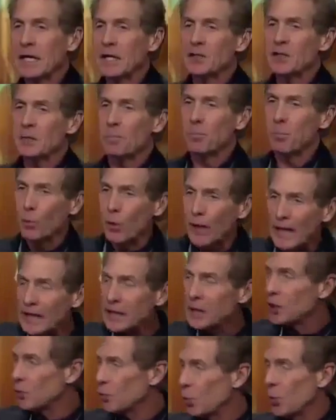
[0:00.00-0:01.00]
against
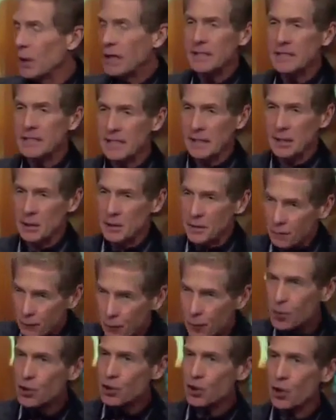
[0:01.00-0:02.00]
Brandon Weeden in his
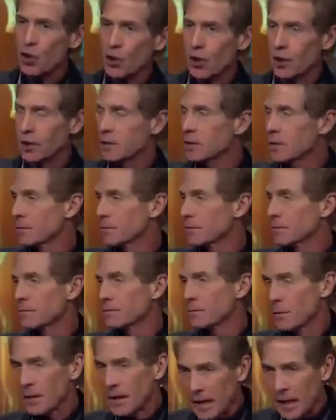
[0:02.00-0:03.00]
first start
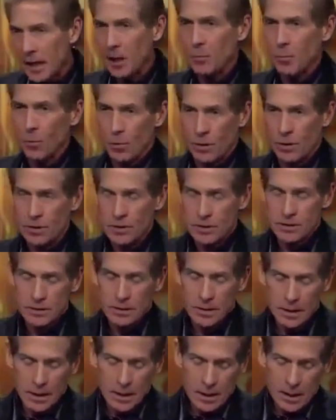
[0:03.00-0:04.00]
for the Cowboys,